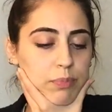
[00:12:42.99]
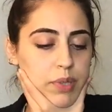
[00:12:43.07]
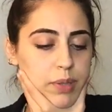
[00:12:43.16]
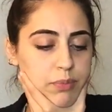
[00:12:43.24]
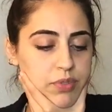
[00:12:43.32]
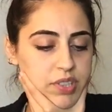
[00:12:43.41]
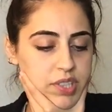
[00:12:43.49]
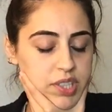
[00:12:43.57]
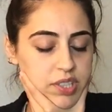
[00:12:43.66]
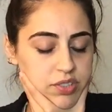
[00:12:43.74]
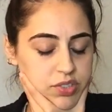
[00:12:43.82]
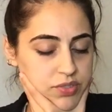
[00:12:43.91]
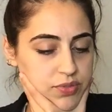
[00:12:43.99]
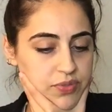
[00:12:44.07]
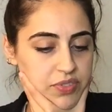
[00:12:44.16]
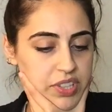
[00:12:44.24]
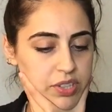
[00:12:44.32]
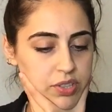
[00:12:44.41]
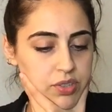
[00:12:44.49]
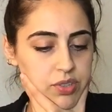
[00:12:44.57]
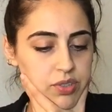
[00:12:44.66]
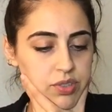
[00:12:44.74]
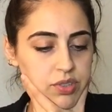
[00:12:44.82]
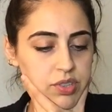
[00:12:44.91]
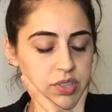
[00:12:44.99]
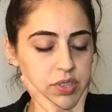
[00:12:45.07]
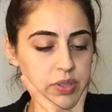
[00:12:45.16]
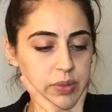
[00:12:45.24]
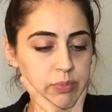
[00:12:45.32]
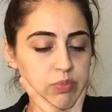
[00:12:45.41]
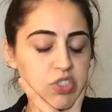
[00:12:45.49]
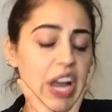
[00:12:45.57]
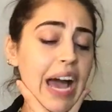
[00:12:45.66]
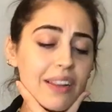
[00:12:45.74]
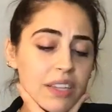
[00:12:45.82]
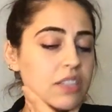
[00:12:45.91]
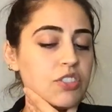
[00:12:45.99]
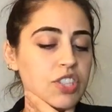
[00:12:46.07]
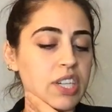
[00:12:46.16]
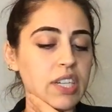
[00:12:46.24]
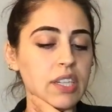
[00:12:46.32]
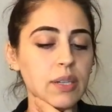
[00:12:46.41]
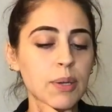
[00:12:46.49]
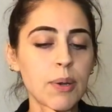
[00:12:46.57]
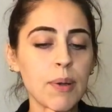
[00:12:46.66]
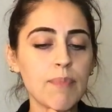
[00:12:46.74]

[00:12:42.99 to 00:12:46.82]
but I'm seeing it just feel challenging.